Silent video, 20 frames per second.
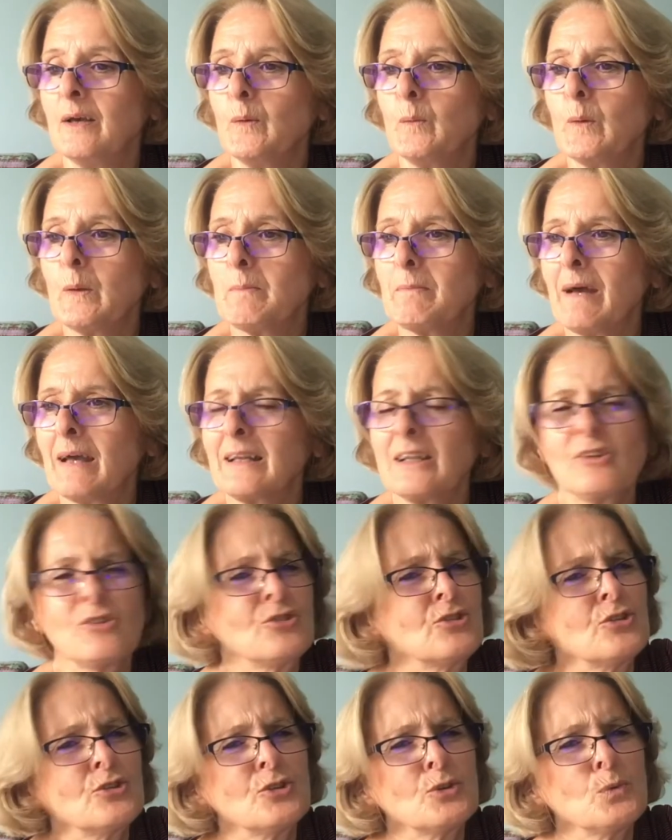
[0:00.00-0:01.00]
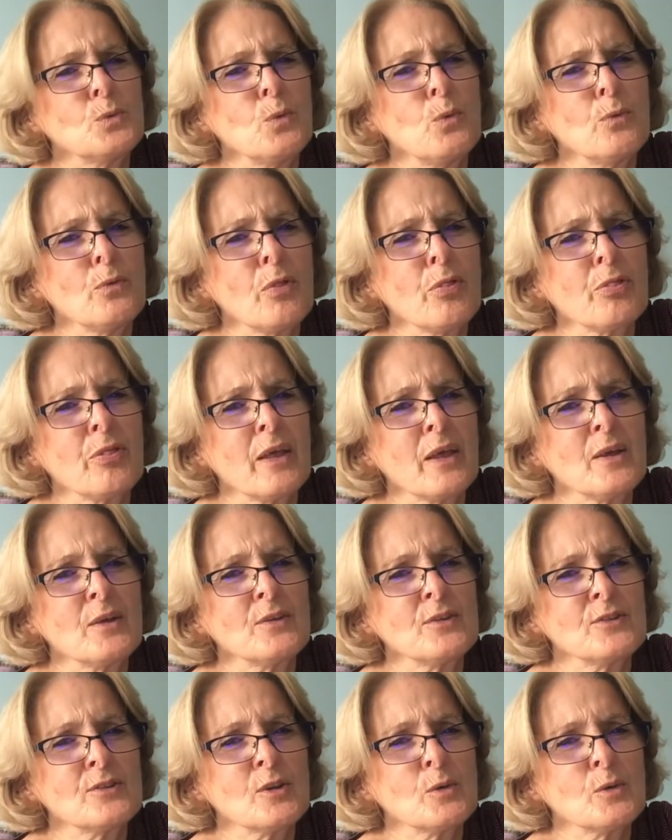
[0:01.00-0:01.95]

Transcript: We managed to do all the things